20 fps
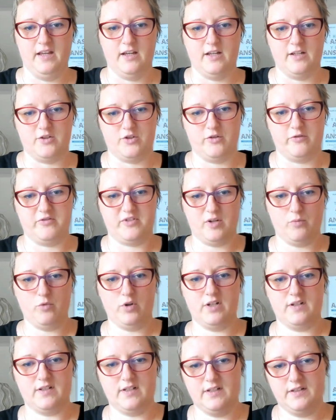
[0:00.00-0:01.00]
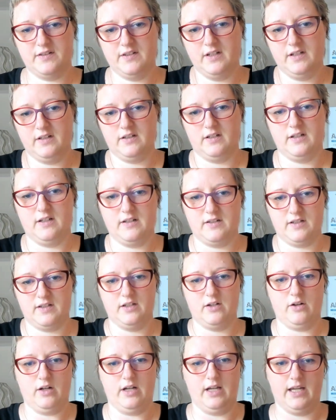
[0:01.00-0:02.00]
So if someone is listening to this and
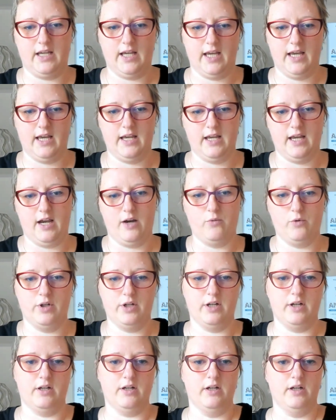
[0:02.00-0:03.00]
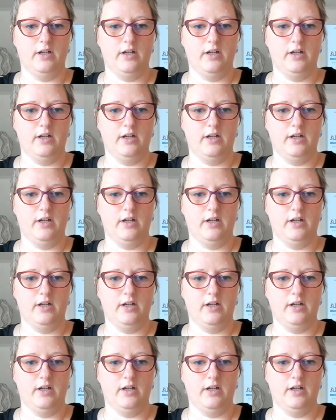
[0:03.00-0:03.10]
they're like, hey, I want to